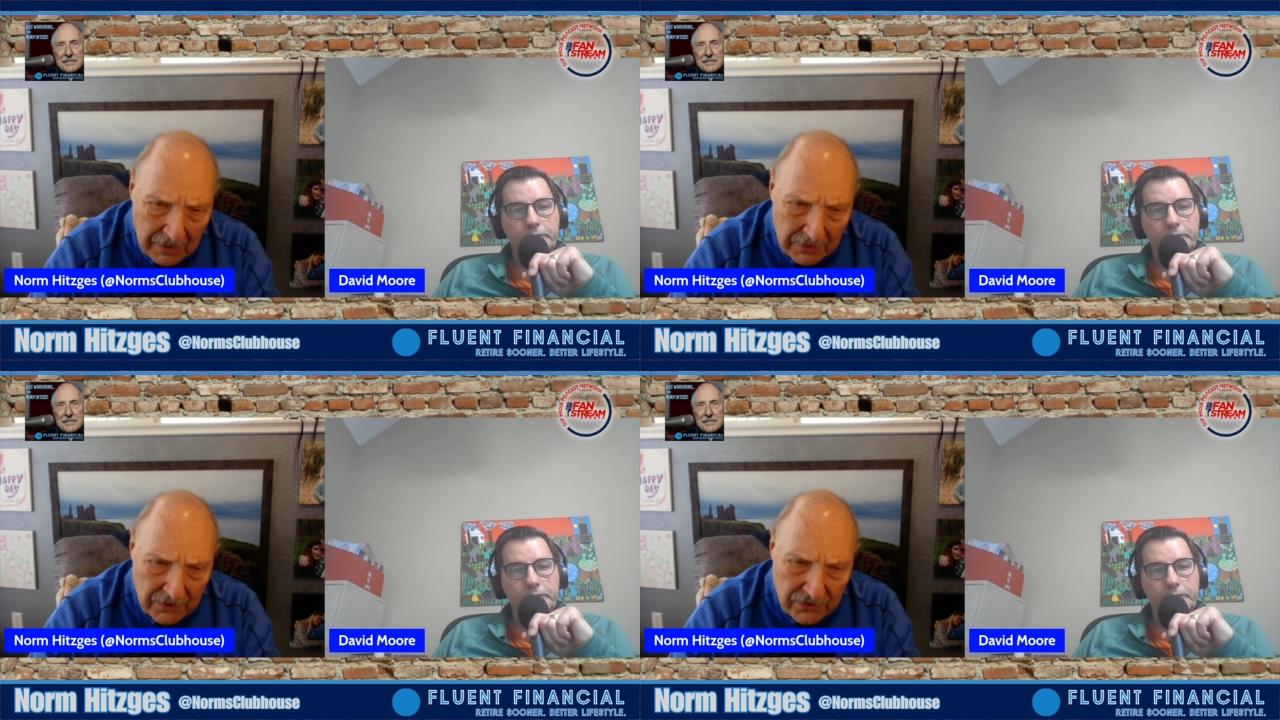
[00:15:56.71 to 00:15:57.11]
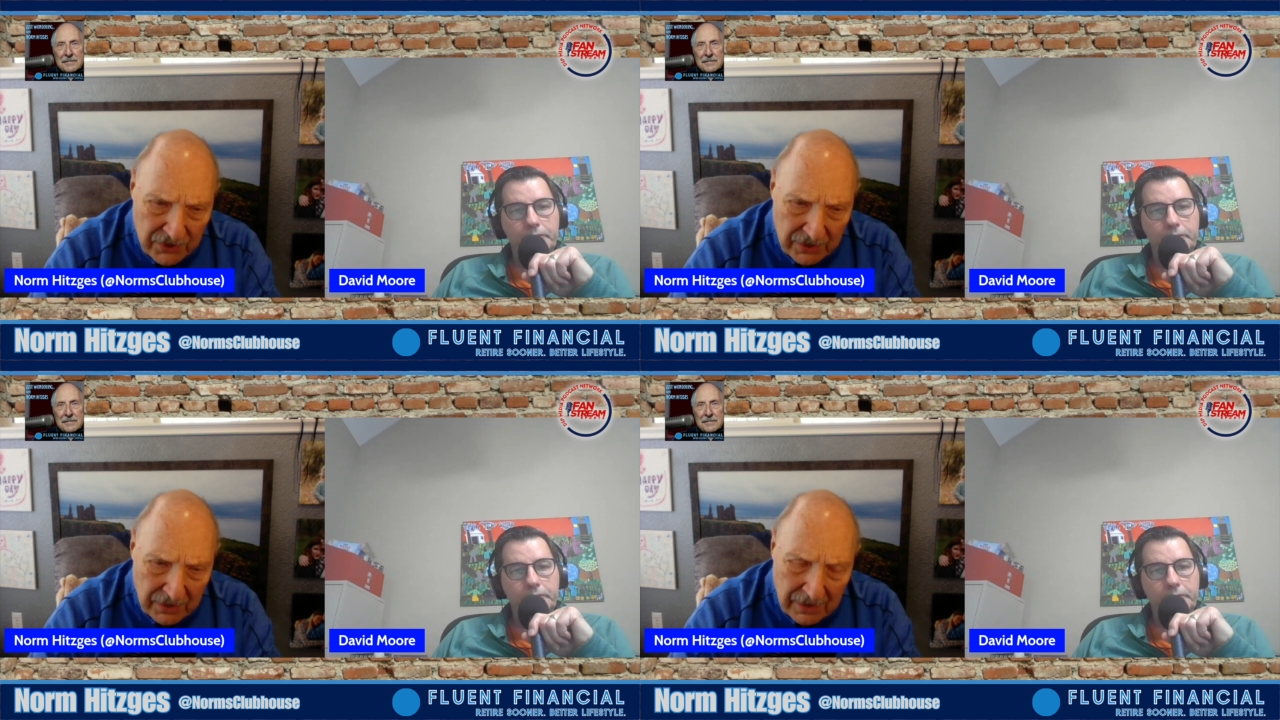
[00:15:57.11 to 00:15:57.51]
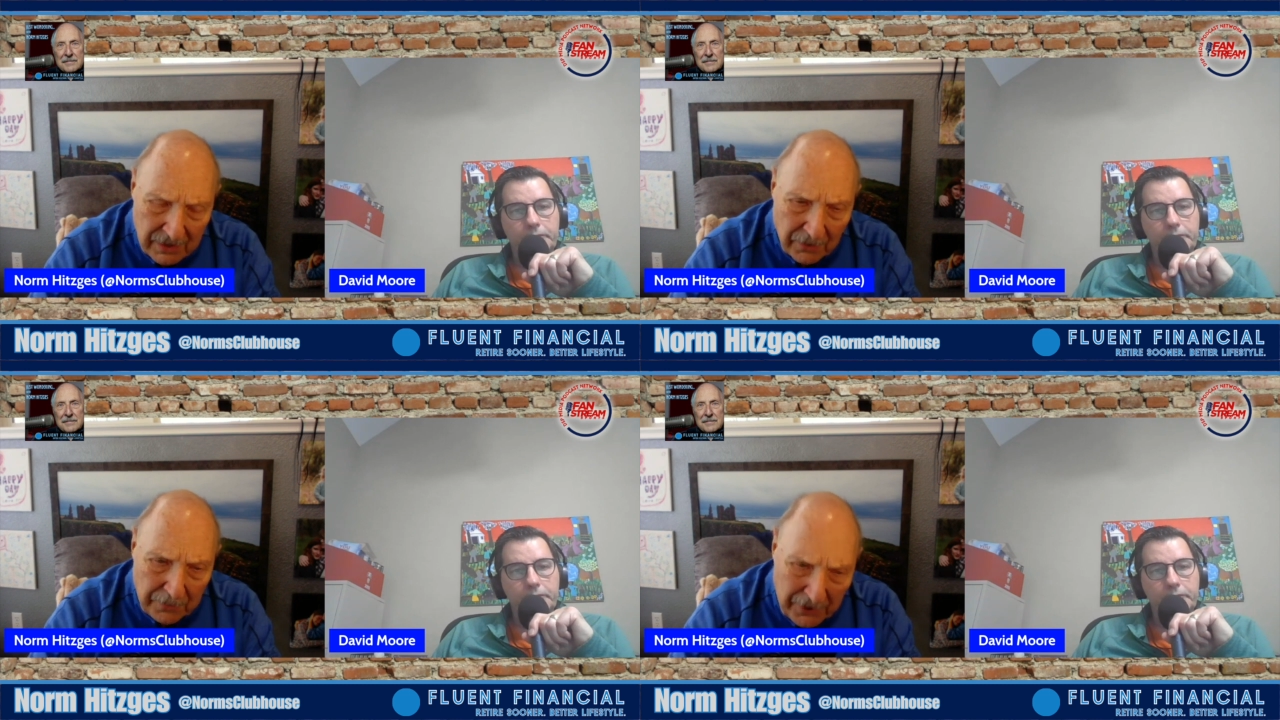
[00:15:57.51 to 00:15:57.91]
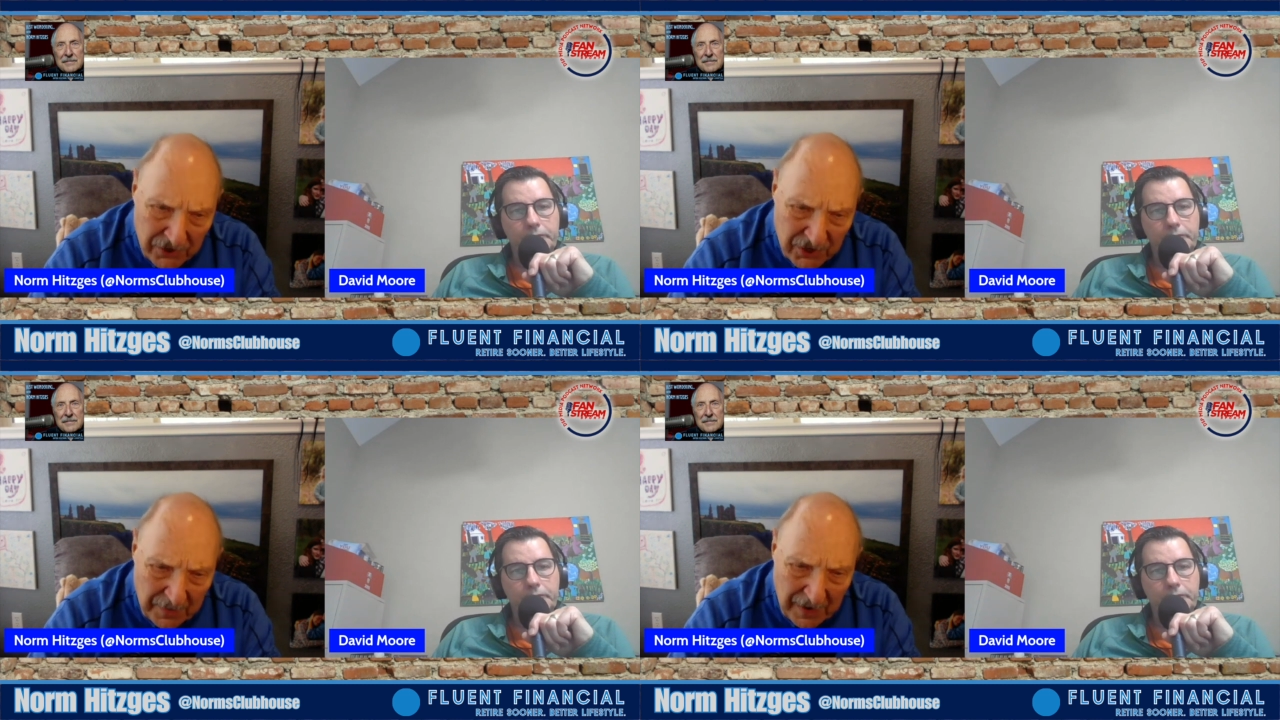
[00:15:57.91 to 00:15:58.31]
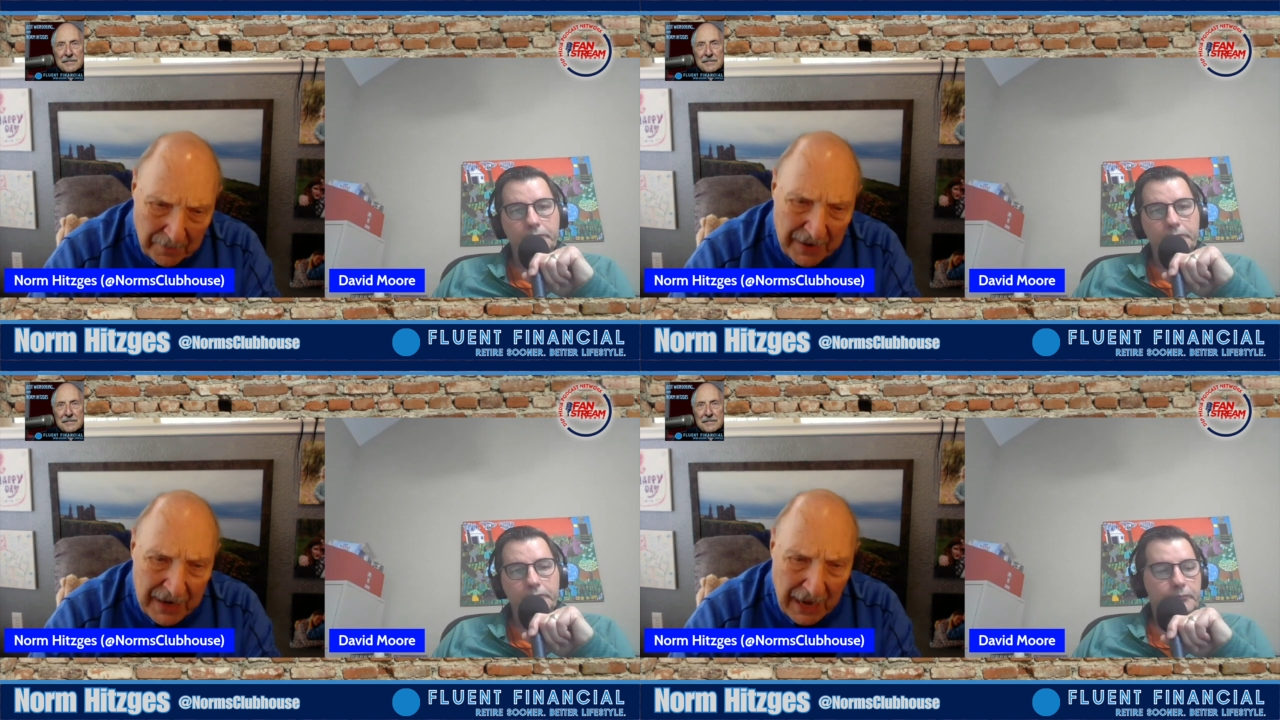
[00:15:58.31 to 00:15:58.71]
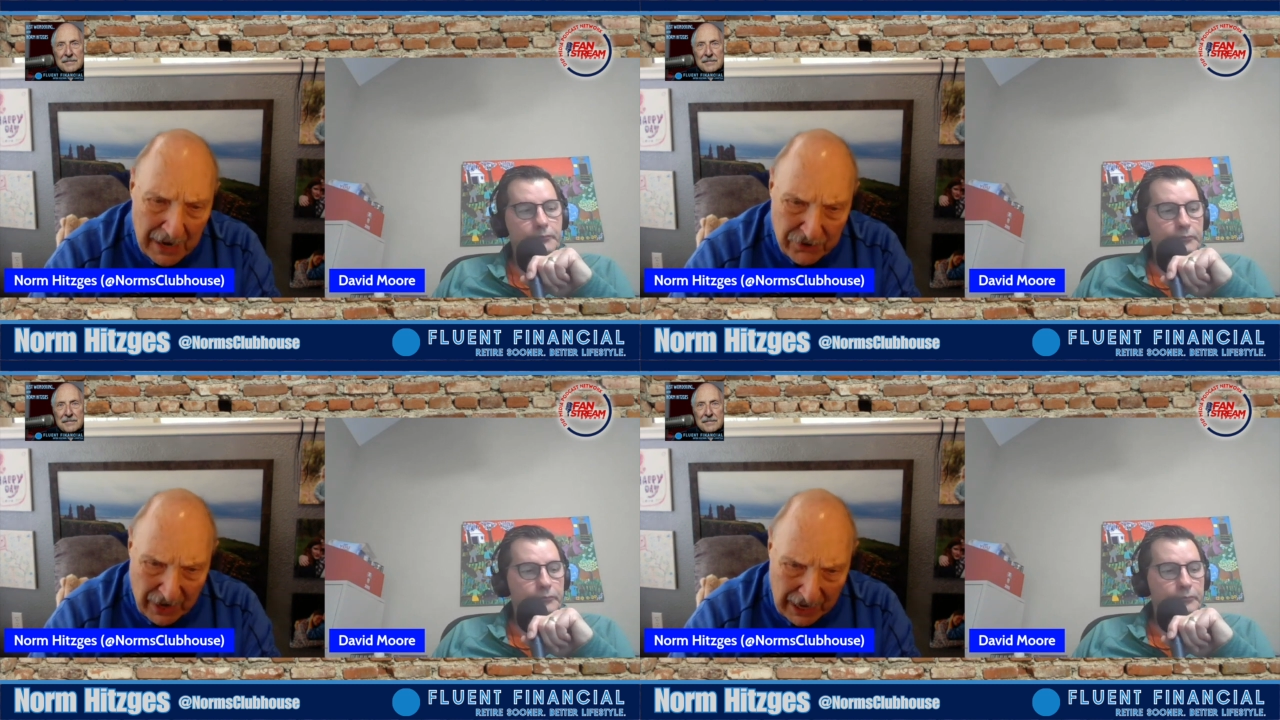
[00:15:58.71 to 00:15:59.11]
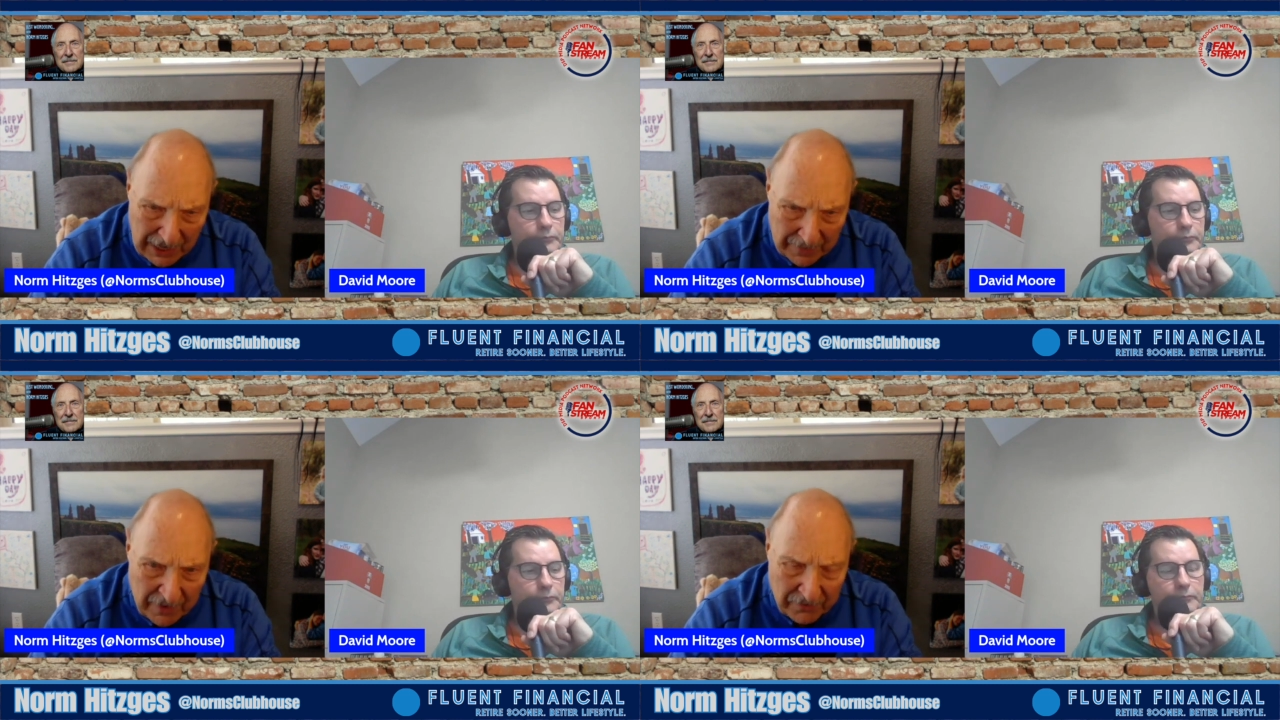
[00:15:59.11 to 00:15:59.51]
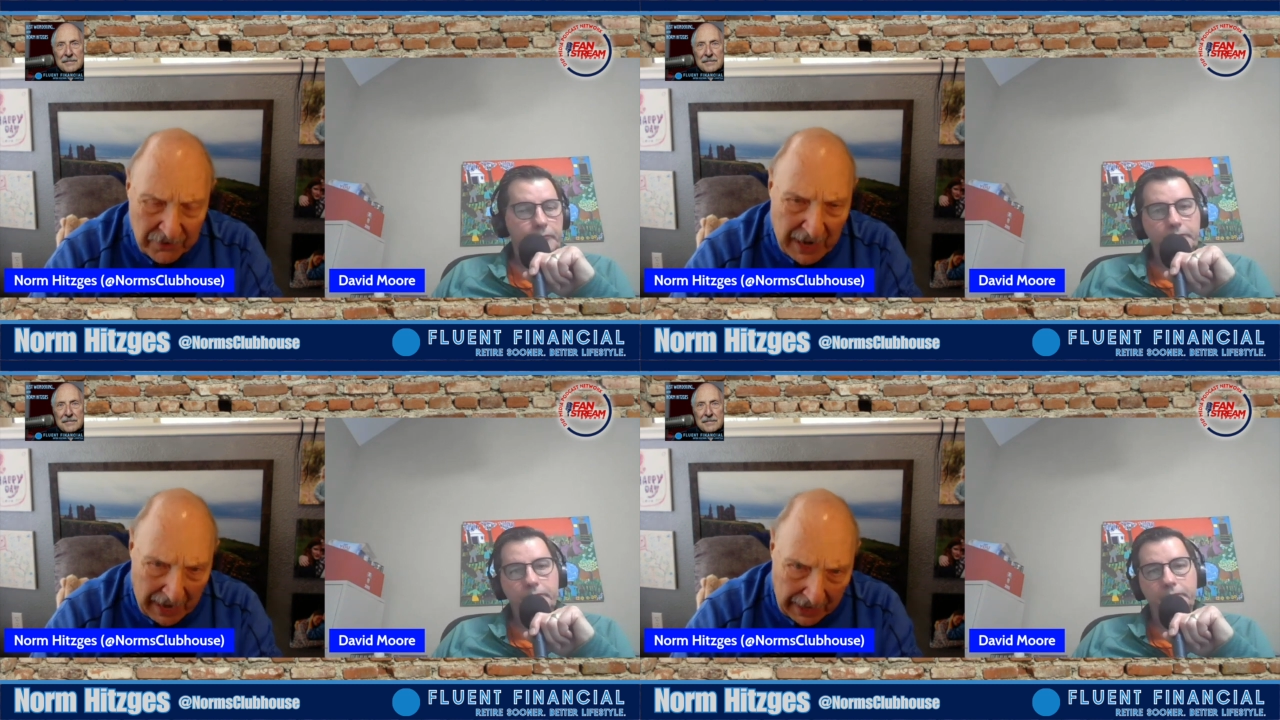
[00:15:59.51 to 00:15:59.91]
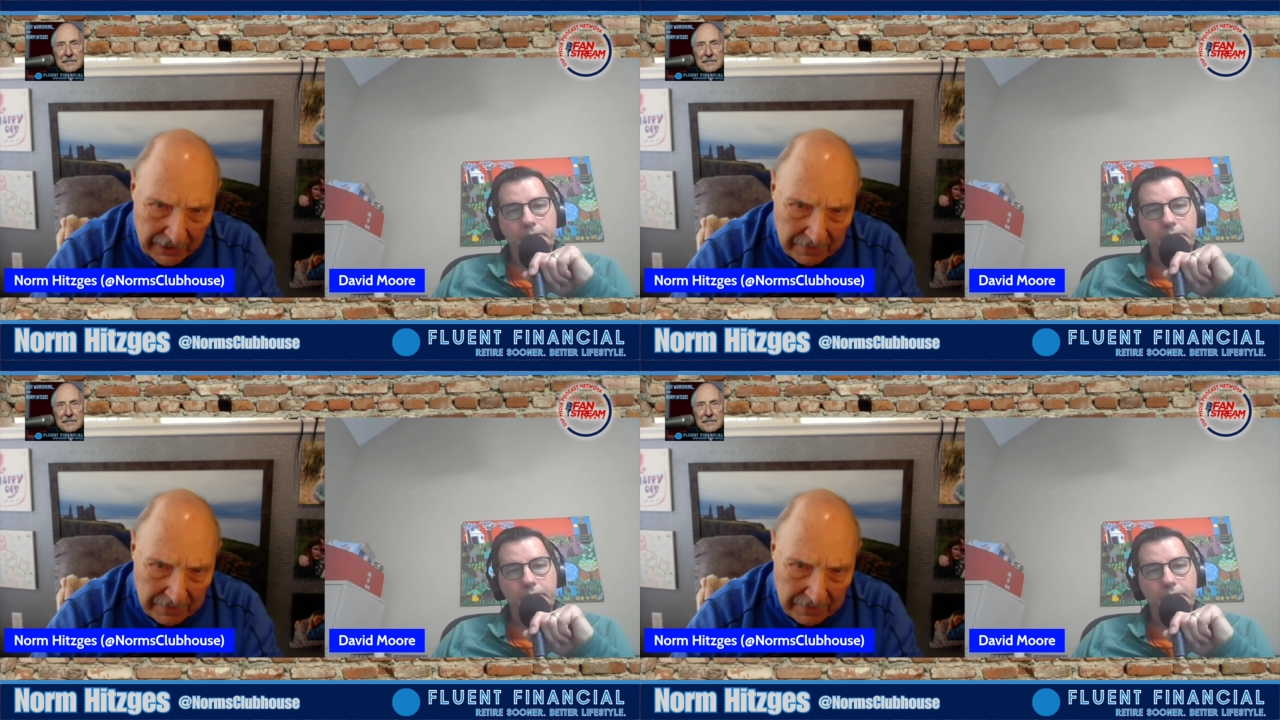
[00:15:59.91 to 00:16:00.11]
Speaker 1: There's there appears to be a big contract coming for Dak.